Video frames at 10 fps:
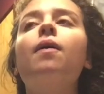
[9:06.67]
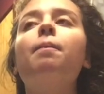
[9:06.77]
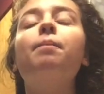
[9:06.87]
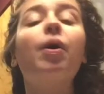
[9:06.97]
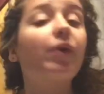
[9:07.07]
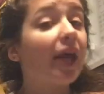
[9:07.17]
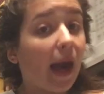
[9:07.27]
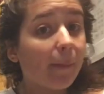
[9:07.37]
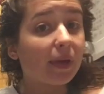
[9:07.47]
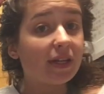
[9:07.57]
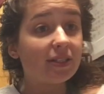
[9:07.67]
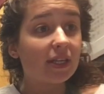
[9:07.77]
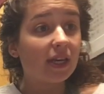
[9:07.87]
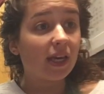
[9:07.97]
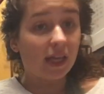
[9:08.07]
But what happens
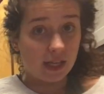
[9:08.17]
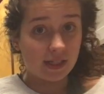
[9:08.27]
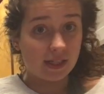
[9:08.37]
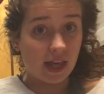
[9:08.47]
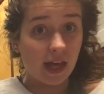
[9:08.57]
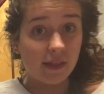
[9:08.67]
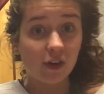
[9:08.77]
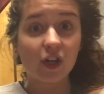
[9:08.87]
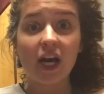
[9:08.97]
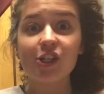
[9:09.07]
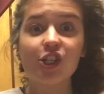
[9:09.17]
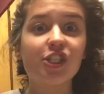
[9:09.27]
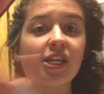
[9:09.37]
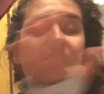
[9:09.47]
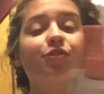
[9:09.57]
is that they're not
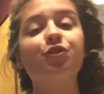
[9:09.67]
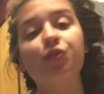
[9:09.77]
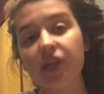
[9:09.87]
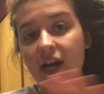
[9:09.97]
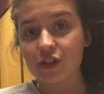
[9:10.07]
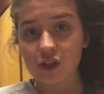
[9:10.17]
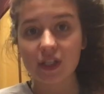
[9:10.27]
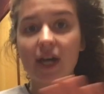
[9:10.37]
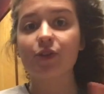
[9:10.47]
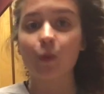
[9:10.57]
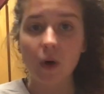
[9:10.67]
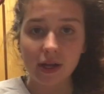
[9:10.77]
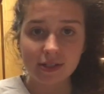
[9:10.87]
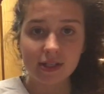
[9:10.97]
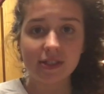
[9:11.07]
just saying do the exercise
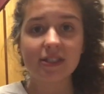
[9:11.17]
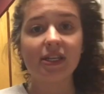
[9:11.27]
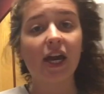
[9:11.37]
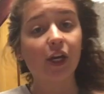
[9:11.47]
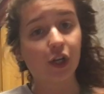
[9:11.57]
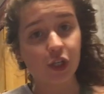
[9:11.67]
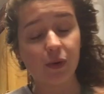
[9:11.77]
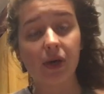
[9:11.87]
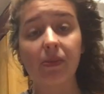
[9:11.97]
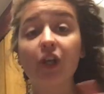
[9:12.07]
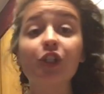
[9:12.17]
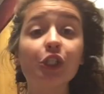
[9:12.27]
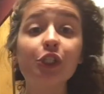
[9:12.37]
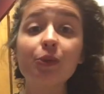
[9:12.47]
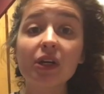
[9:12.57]
once and see how you're doing, make sure
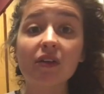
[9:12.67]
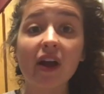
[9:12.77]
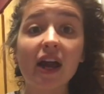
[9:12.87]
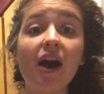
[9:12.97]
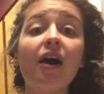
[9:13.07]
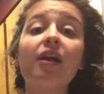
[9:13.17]
you're doing it right.